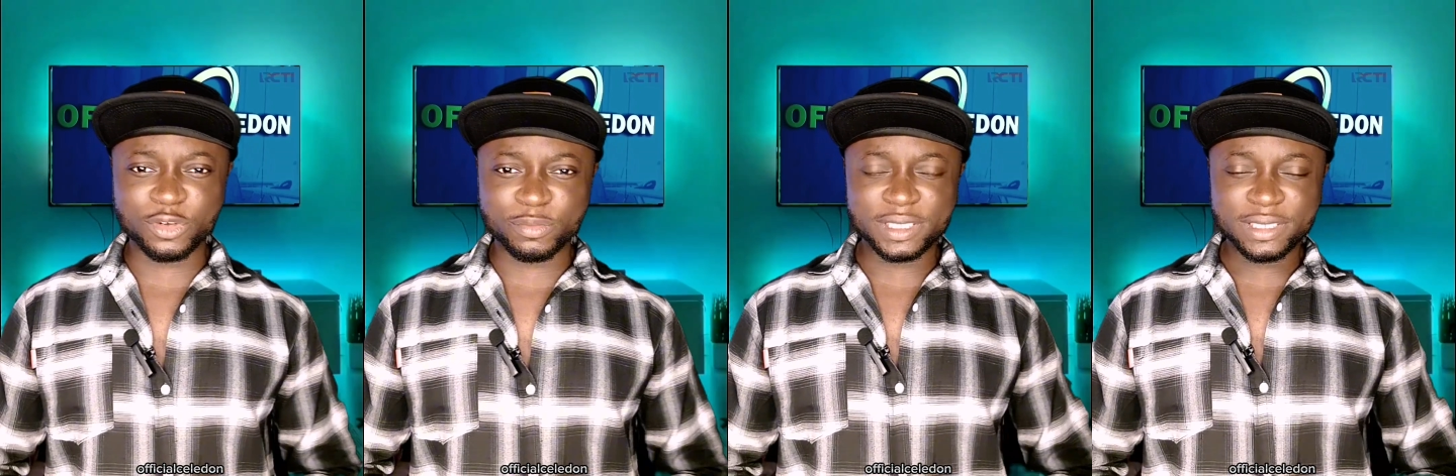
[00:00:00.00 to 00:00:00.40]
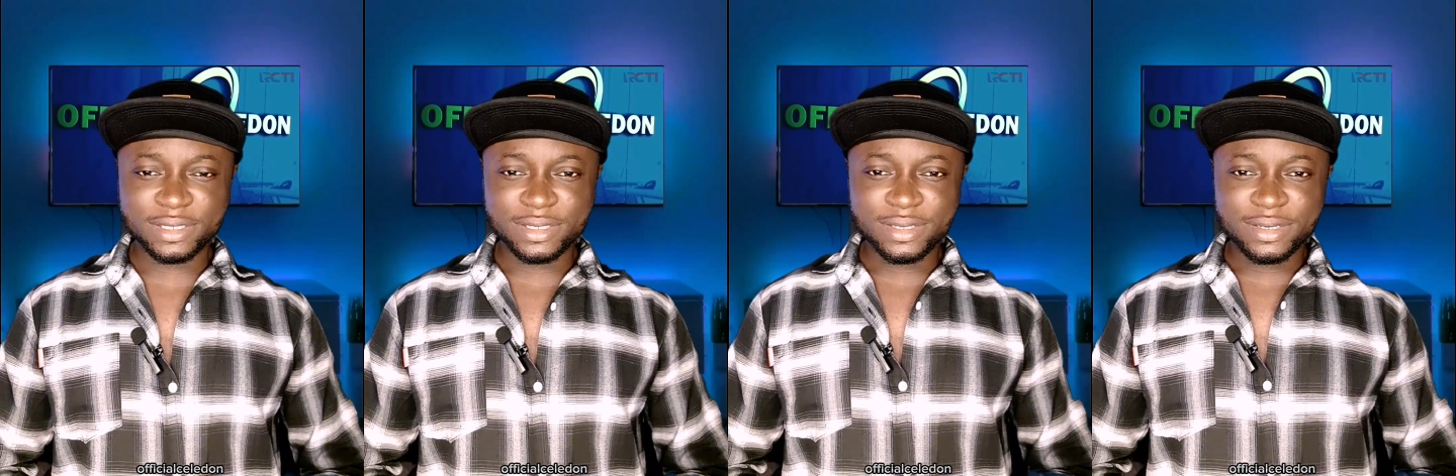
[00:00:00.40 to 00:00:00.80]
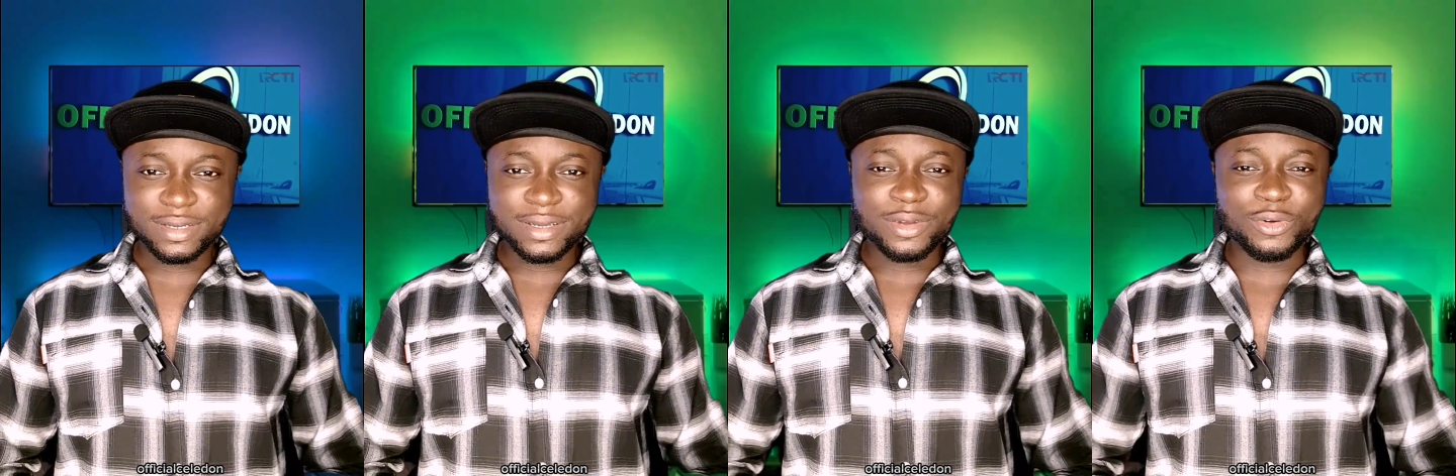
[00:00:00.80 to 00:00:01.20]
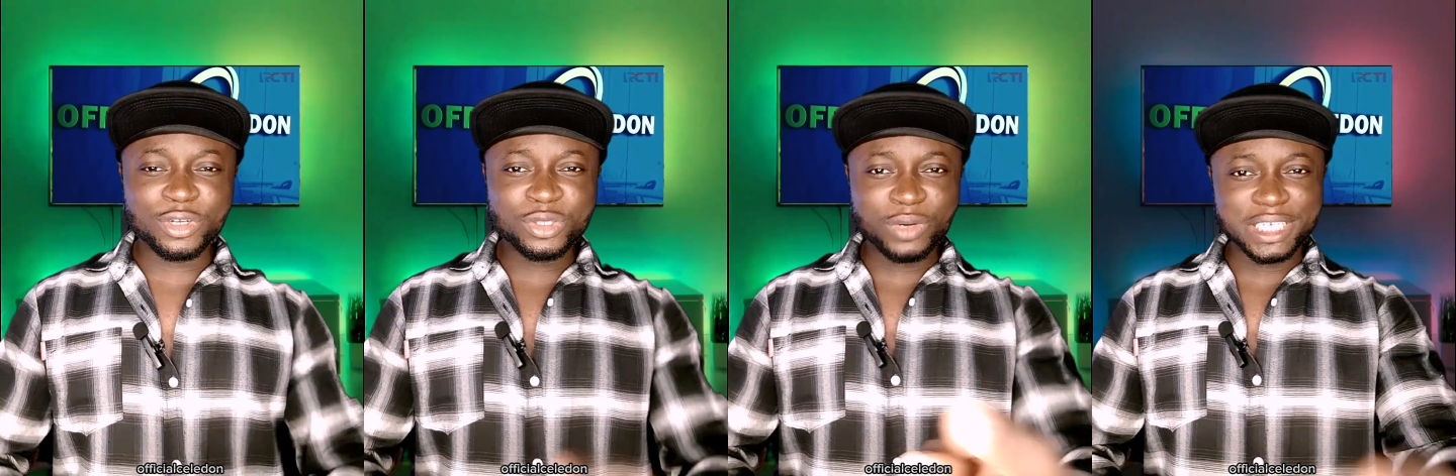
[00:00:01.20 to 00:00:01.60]
Obi.
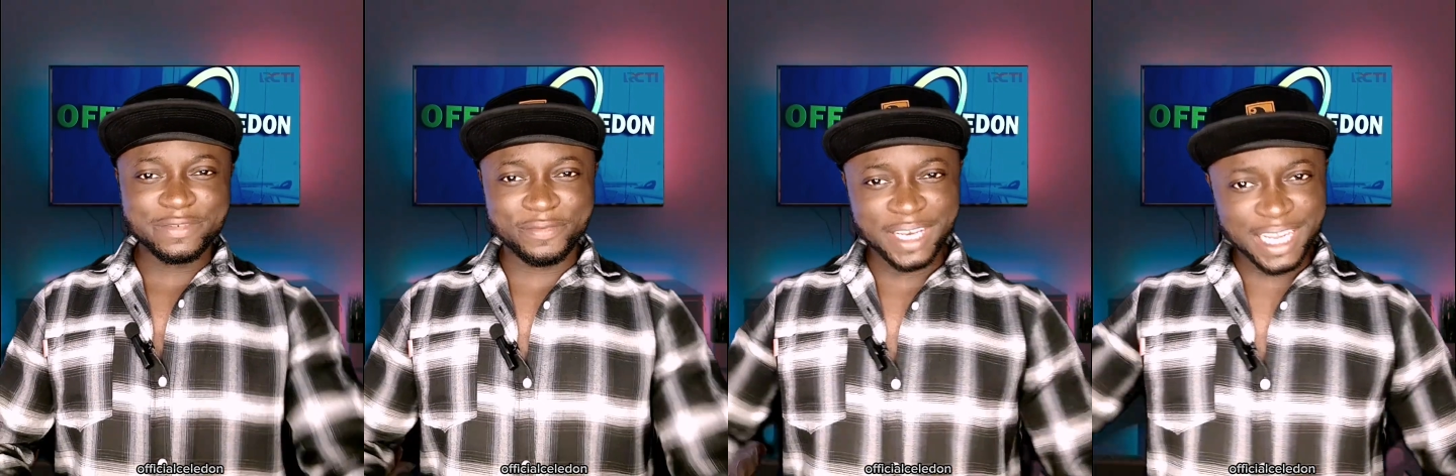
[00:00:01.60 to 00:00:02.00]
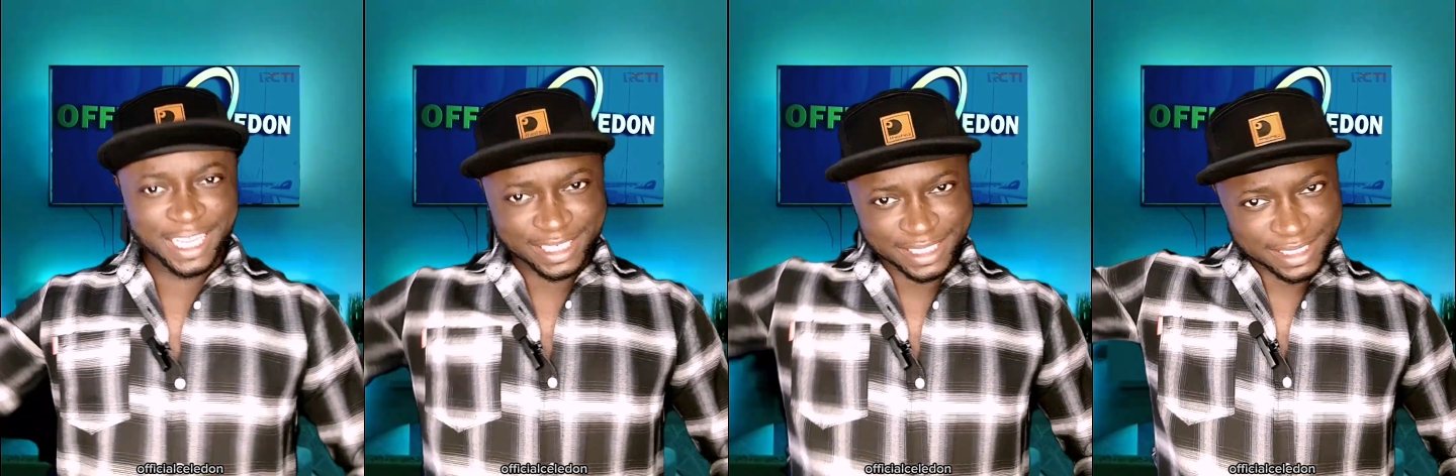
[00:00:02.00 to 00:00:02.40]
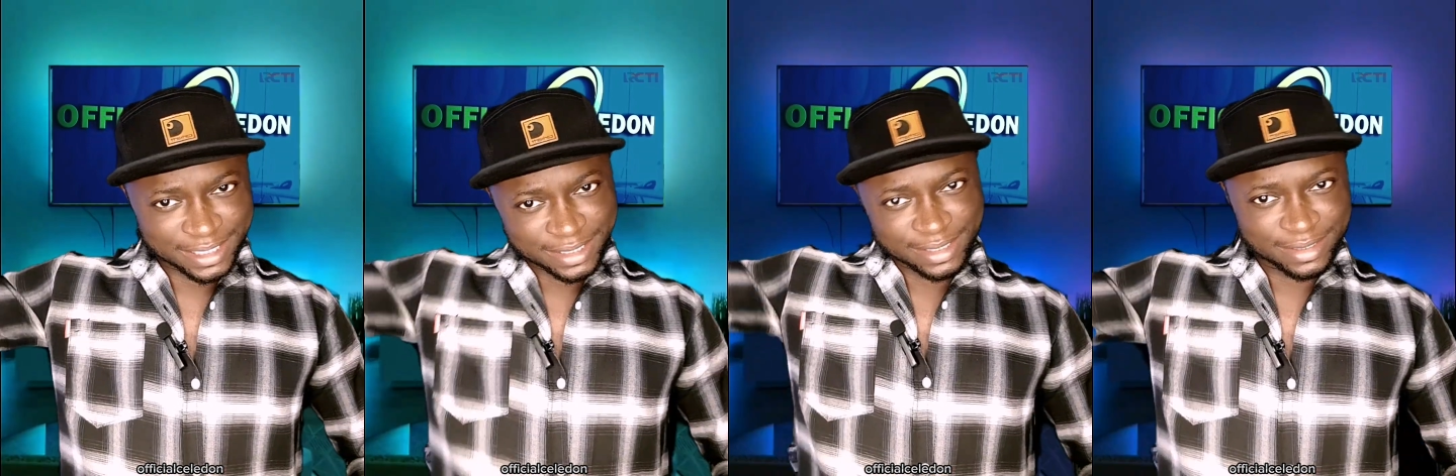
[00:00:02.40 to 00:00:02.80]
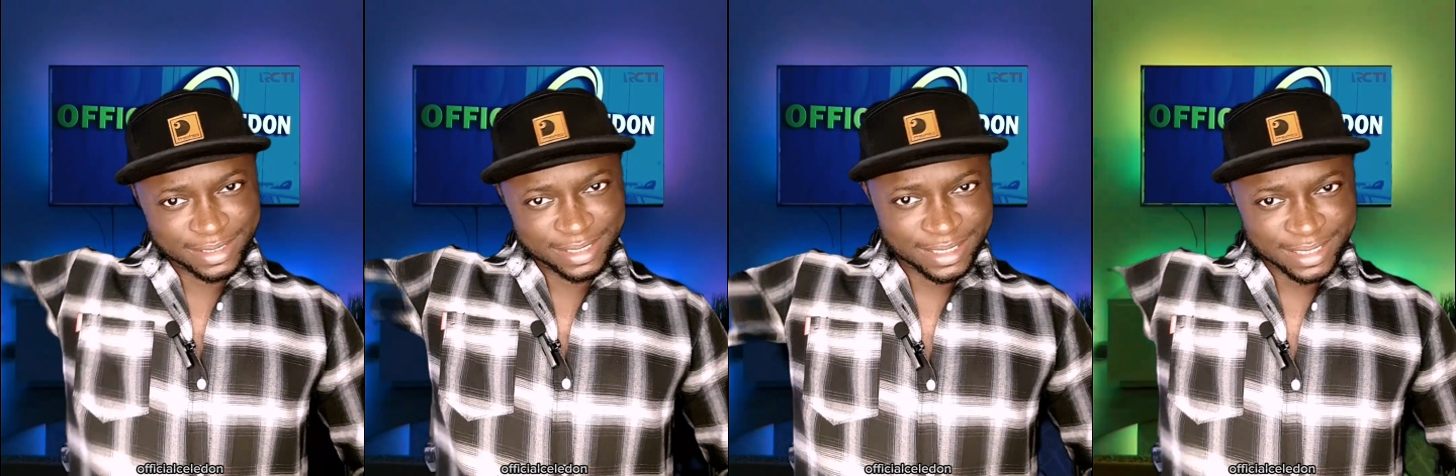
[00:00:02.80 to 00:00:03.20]
Go to his village
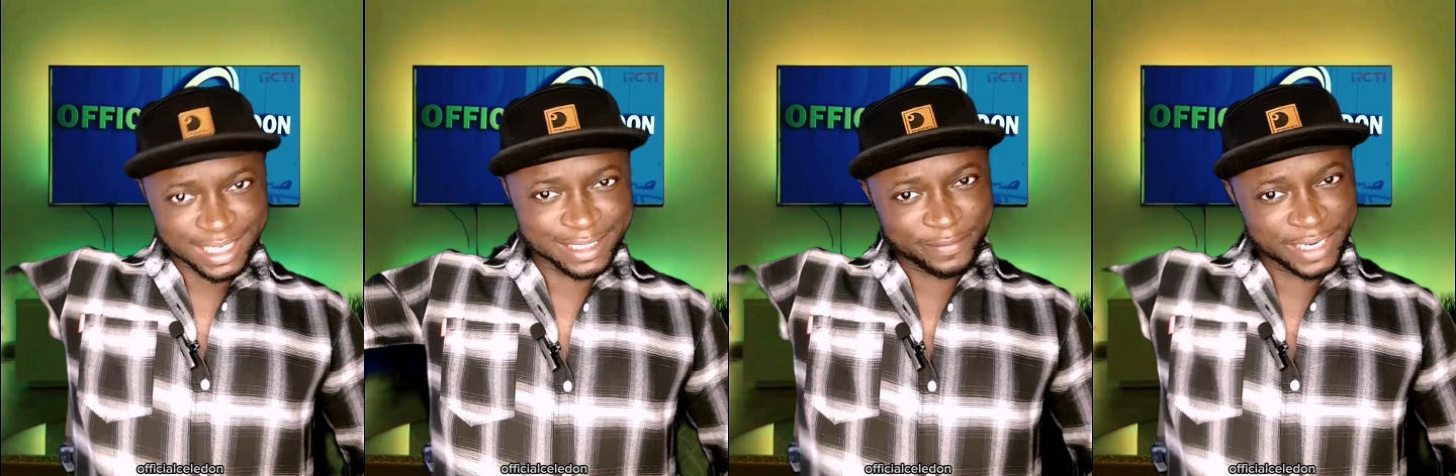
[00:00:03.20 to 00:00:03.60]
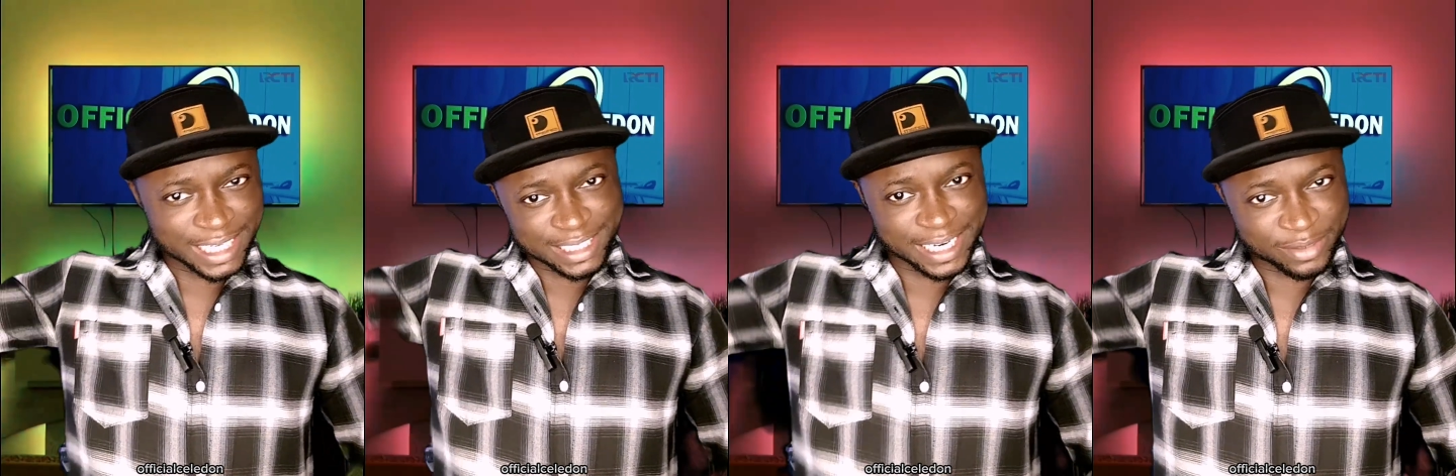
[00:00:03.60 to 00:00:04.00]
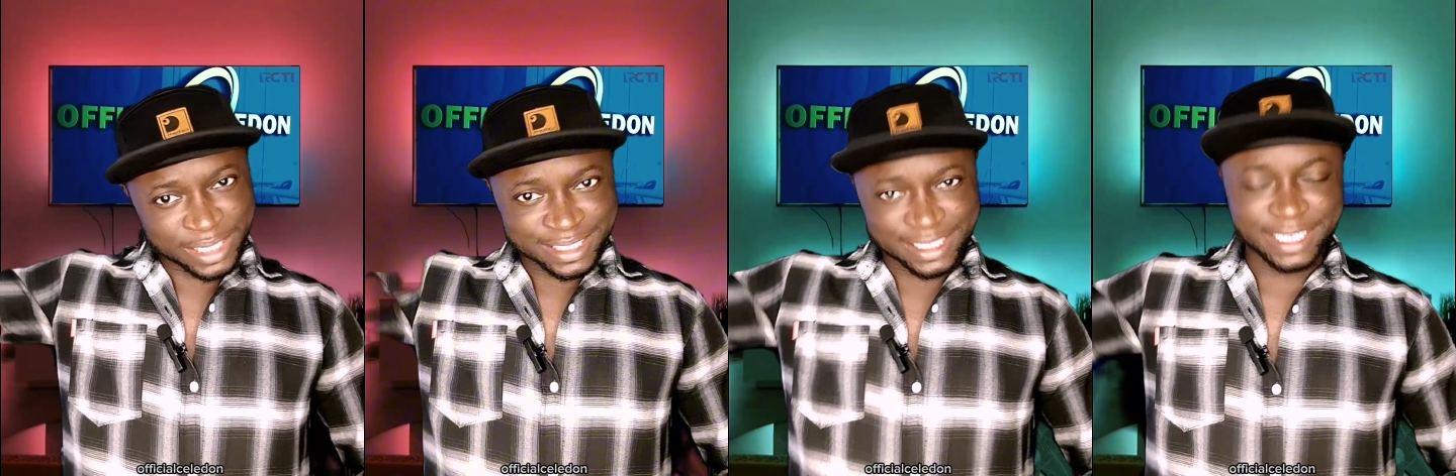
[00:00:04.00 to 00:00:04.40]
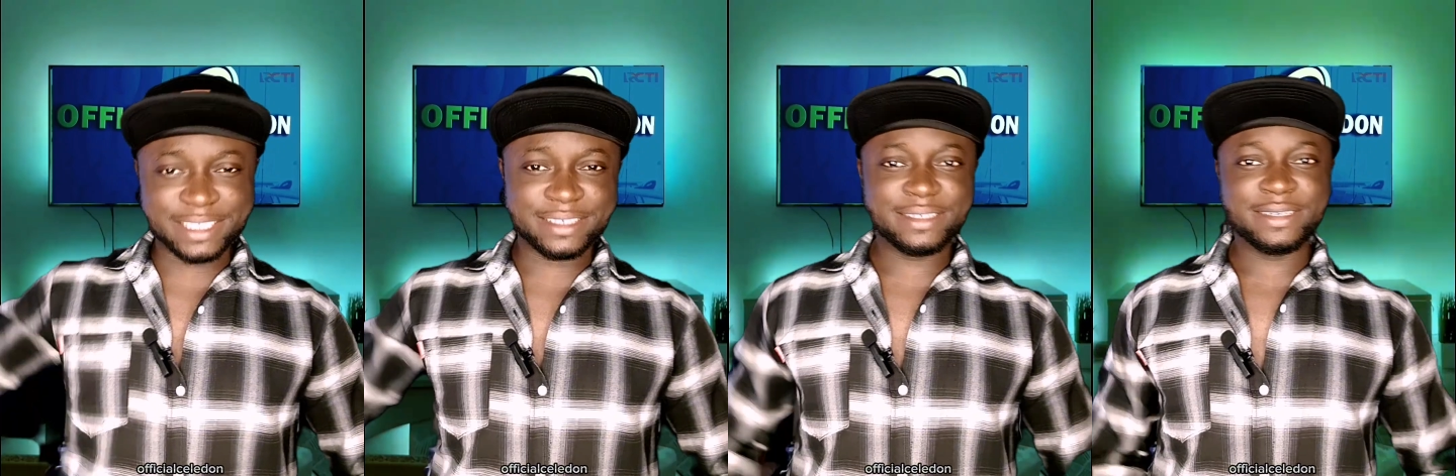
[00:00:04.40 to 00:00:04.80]
in Delta State.